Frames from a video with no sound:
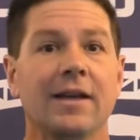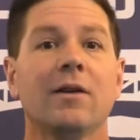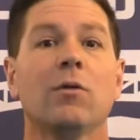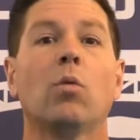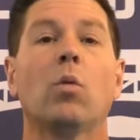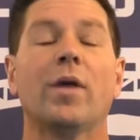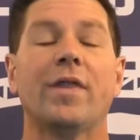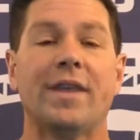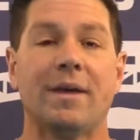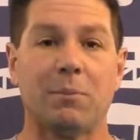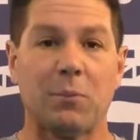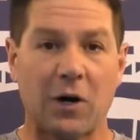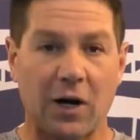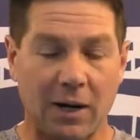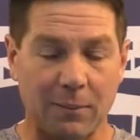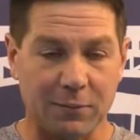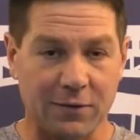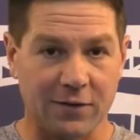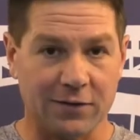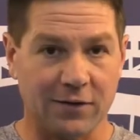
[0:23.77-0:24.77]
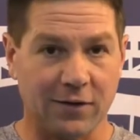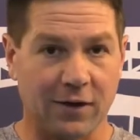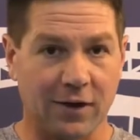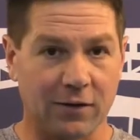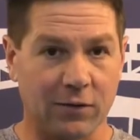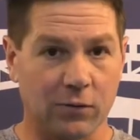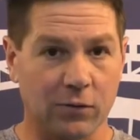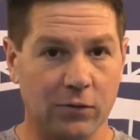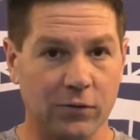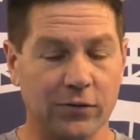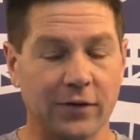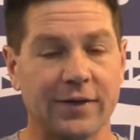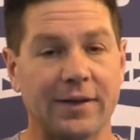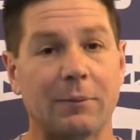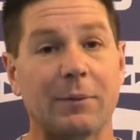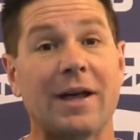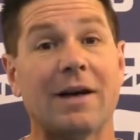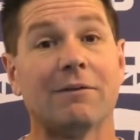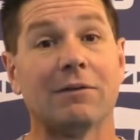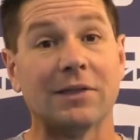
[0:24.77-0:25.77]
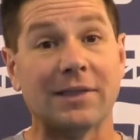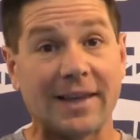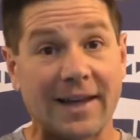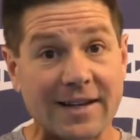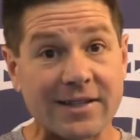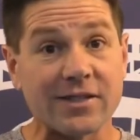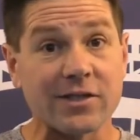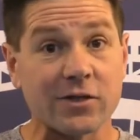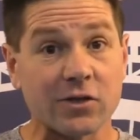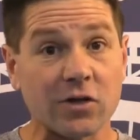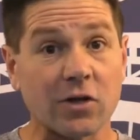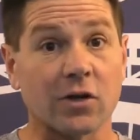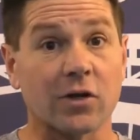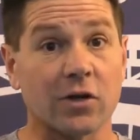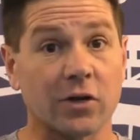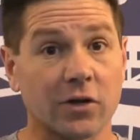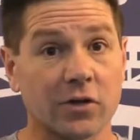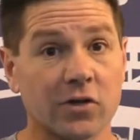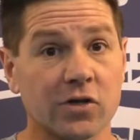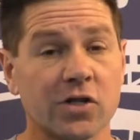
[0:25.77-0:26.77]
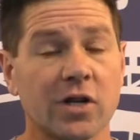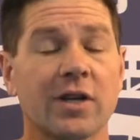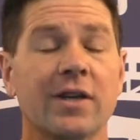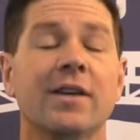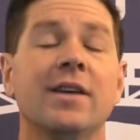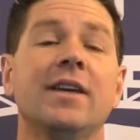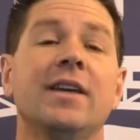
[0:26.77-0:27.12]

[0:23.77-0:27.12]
when they popped the toggles, they would have less surge